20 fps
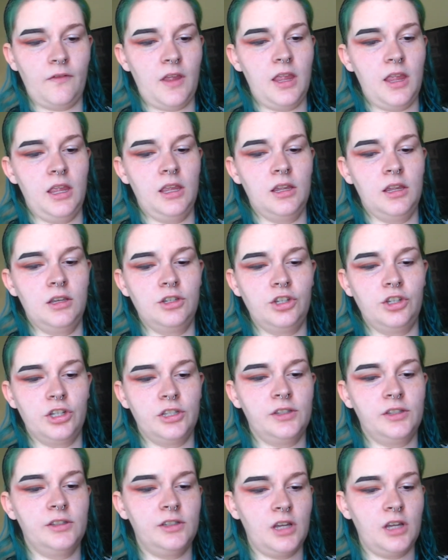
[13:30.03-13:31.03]
and just
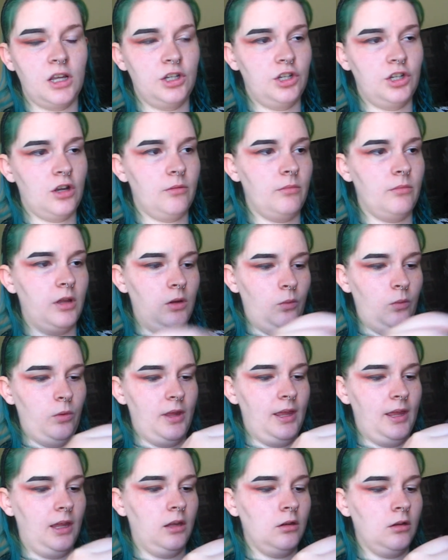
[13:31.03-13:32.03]
touch up my
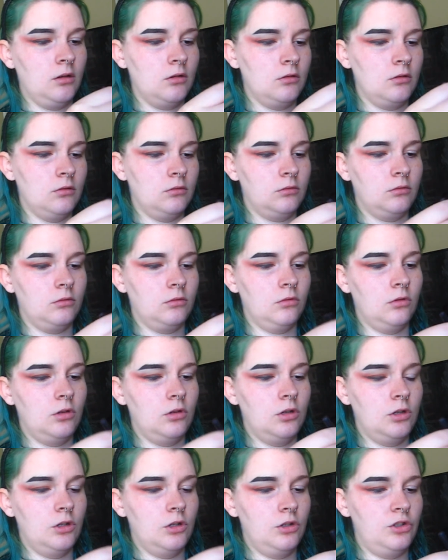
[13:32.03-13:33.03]
wing.
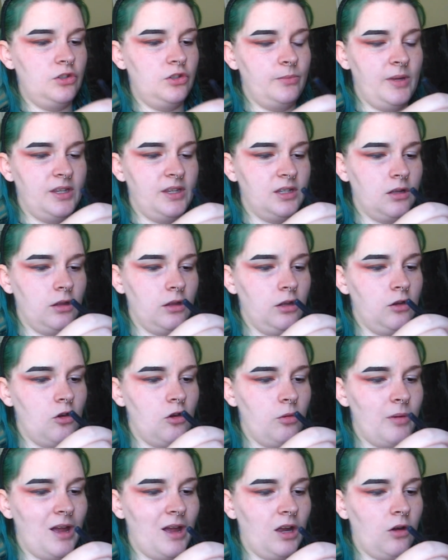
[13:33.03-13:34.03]
Just basically
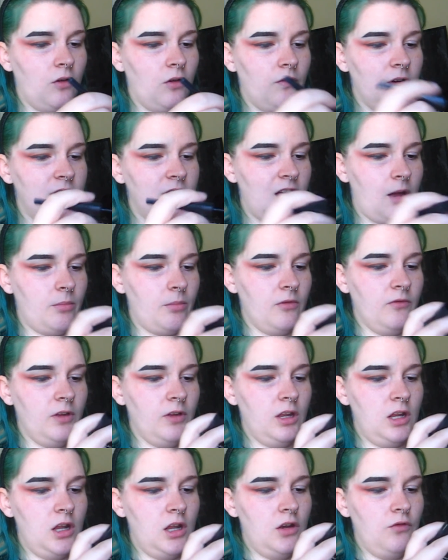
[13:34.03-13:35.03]
go back over top of
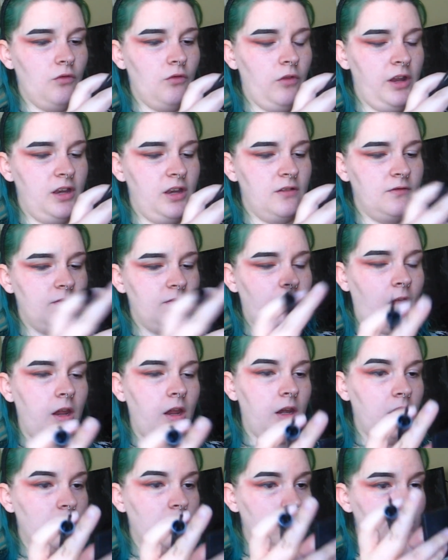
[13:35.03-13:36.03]
it and
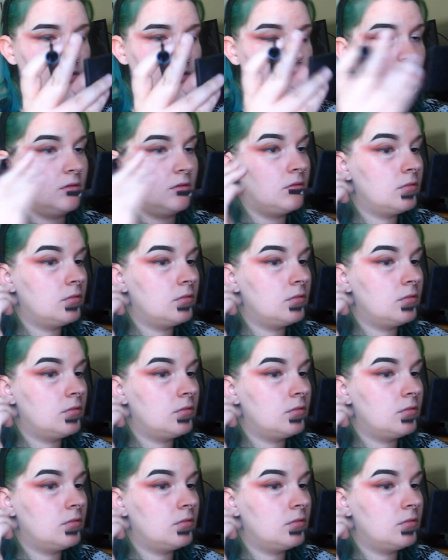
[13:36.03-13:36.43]
redefine it.